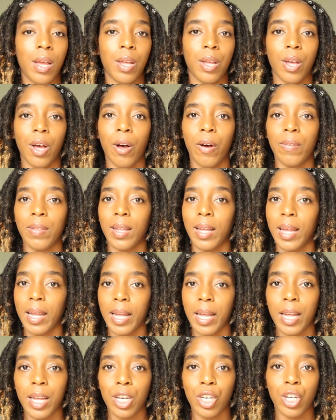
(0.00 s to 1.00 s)
y'all, the
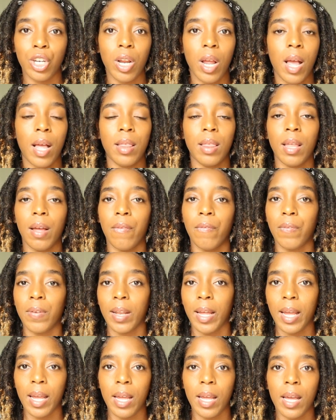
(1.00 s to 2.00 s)
itch, the
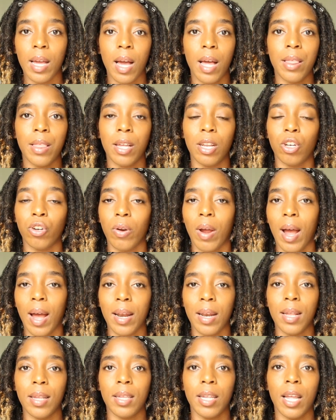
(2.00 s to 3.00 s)
flake, the
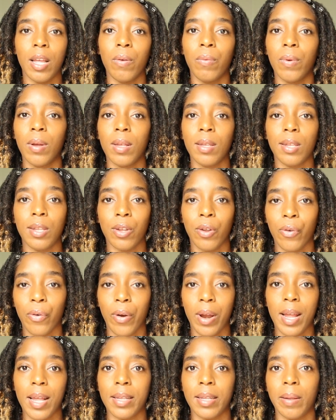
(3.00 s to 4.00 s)
dryness, it was
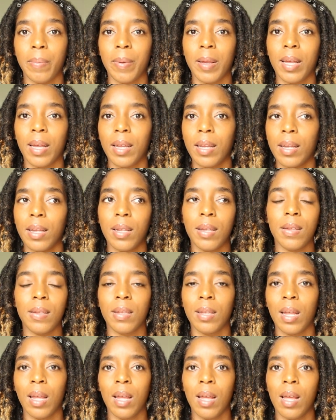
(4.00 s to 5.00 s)
crazy
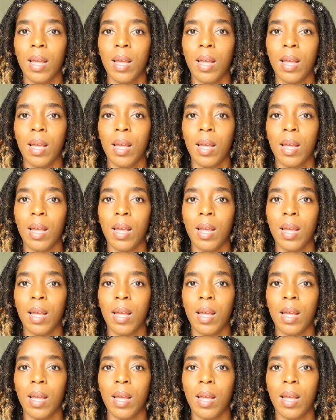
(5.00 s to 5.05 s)
because,